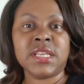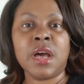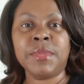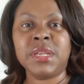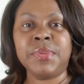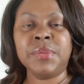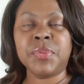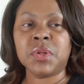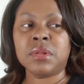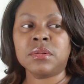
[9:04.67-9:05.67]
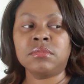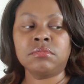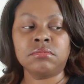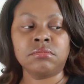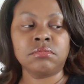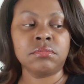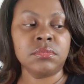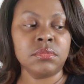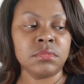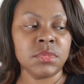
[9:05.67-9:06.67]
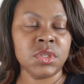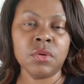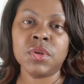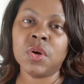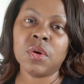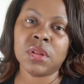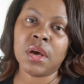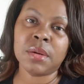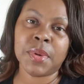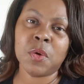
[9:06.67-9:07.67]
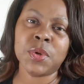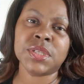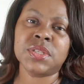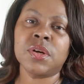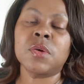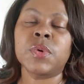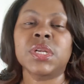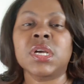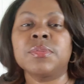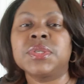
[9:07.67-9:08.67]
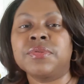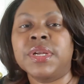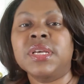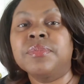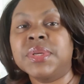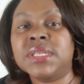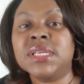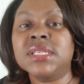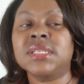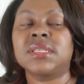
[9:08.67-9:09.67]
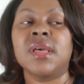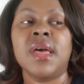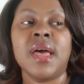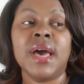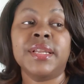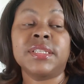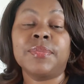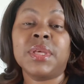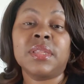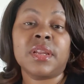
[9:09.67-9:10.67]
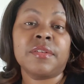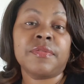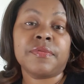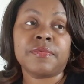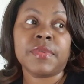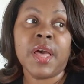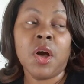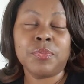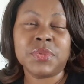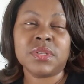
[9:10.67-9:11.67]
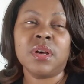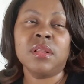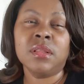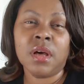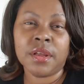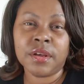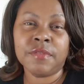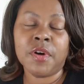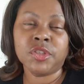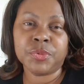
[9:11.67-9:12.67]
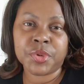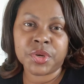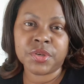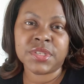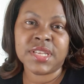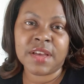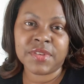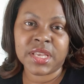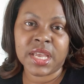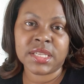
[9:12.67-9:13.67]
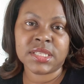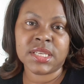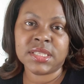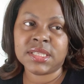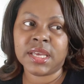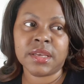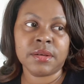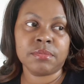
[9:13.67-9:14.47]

how many people don't know a lot about where to start when it comes to running a business. And it's something that I've helped a lot of entrepreneurs navigate. It's like,